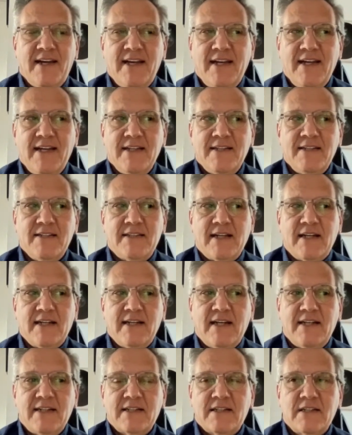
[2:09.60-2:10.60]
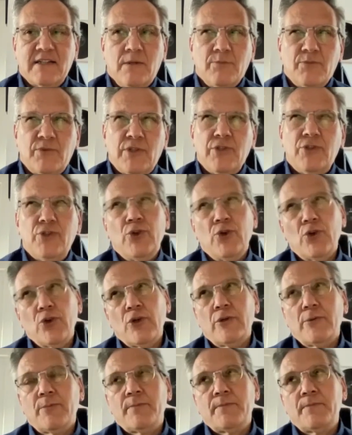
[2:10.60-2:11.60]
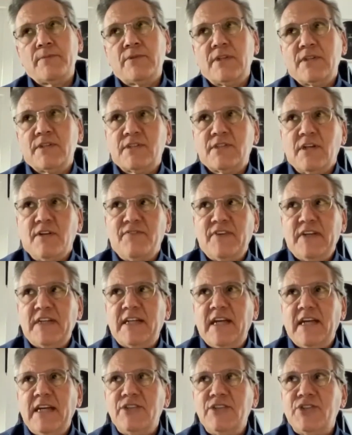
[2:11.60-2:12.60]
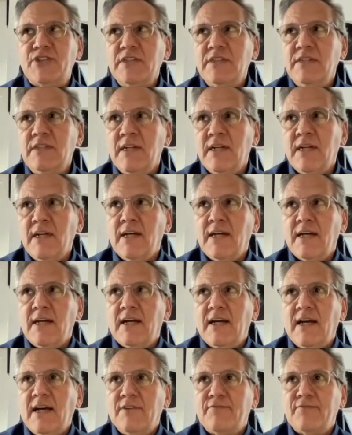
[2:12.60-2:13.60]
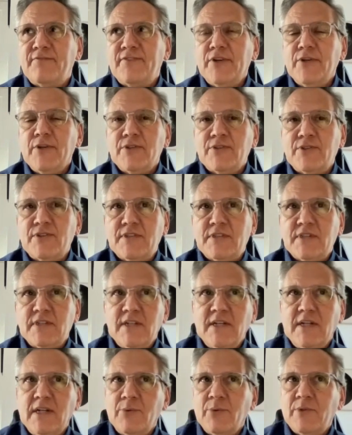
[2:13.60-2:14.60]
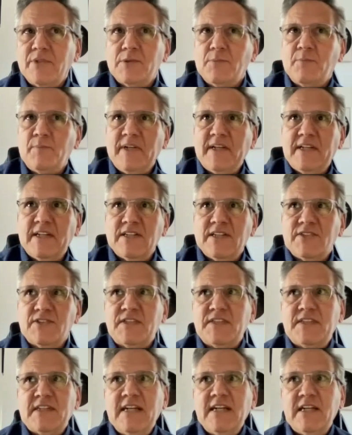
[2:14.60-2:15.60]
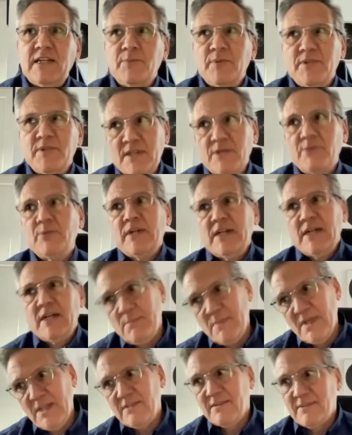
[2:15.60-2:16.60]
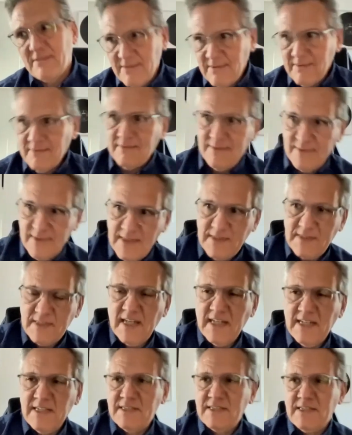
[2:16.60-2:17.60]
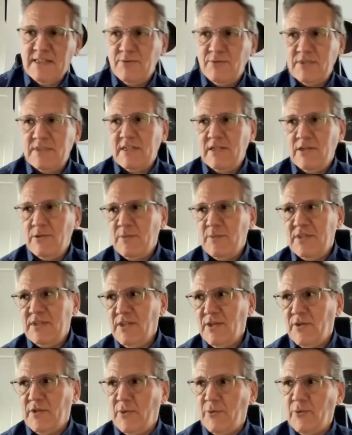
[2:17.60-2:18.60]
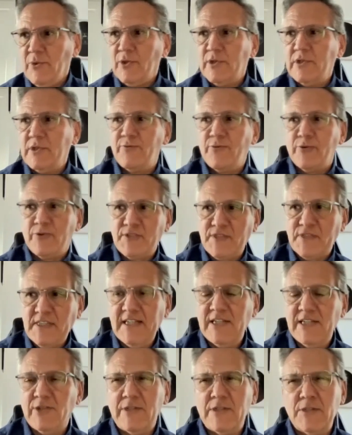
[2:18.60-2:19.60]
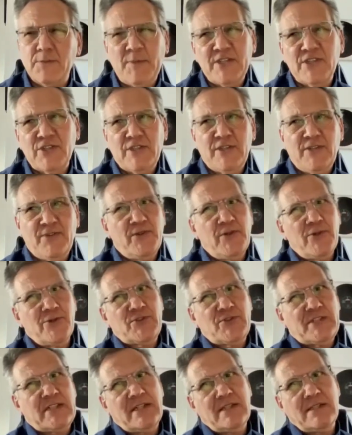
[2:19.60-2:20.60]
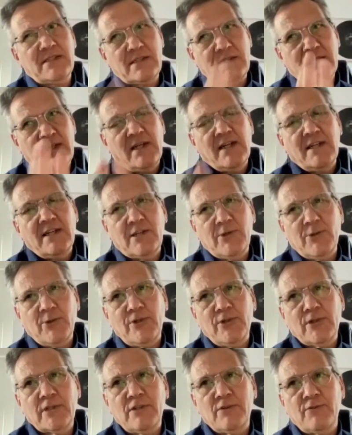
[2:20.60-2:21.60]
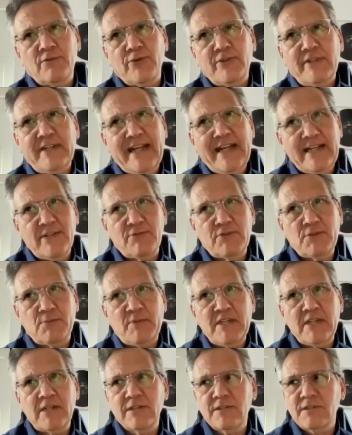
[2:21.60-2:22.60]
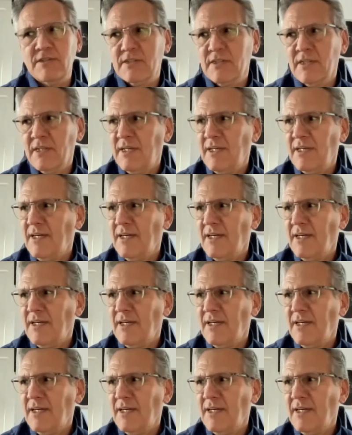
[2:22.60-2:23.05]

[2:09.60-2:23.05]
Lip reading: and I had come to Europe just on vacation at first, and I wasn't planning on staying. But then when I met these guys, they were telling me, they were looking for a singer, and especially in those days, they were looking for native speakers.